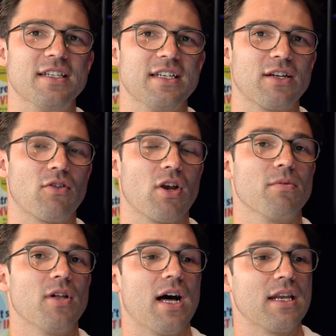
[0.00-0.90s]
it's an
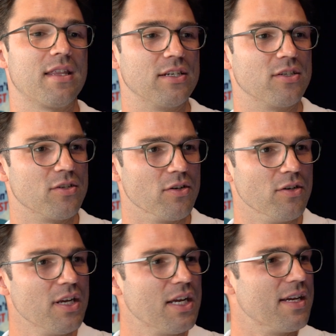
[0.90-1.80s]
incredible hard thing to
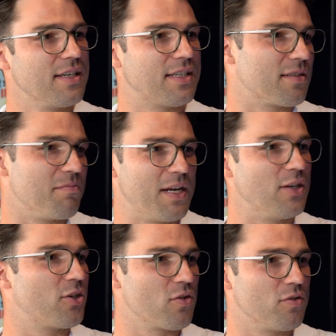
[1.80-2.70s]
do, doesn't mean
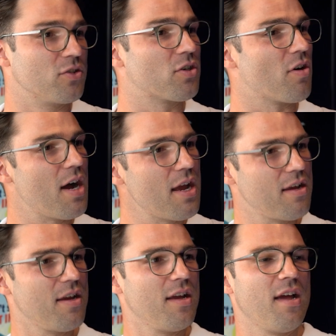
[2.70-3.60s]
you shouldn't try.
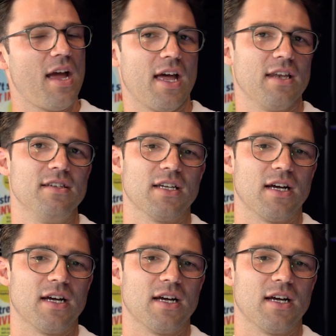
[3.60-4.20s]
And